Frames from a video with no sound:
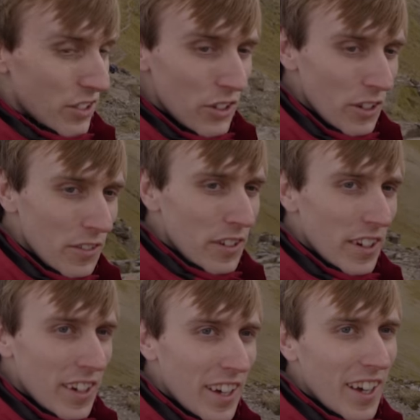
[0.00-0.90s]
sort of
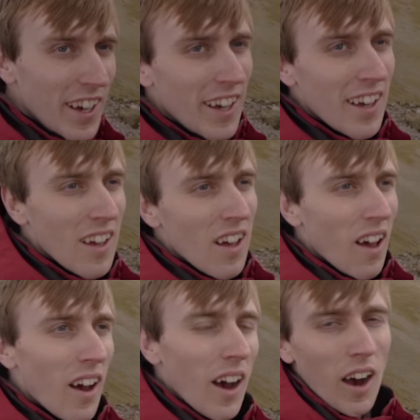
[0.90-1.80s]
a
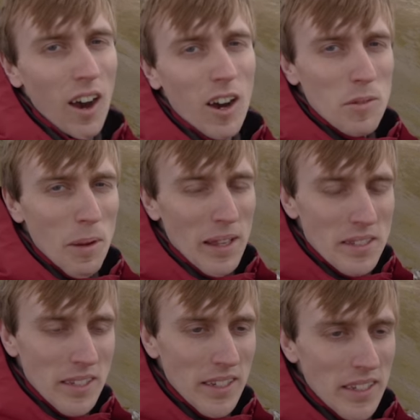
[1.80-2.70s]
hard
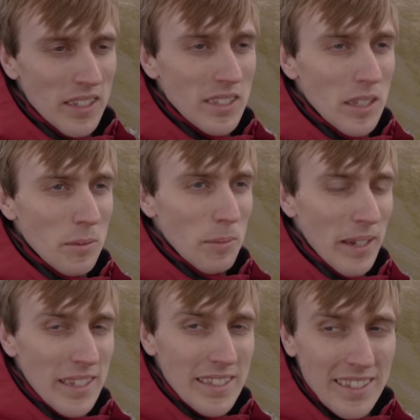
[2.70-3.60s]
passy steep
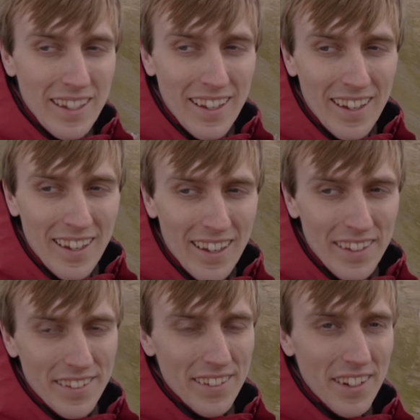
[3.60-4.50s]
place,
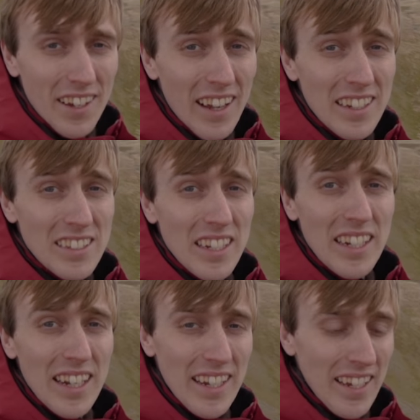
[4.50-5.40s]
and actually
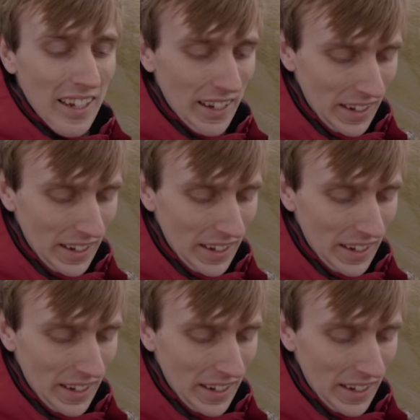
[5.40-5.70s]
Lily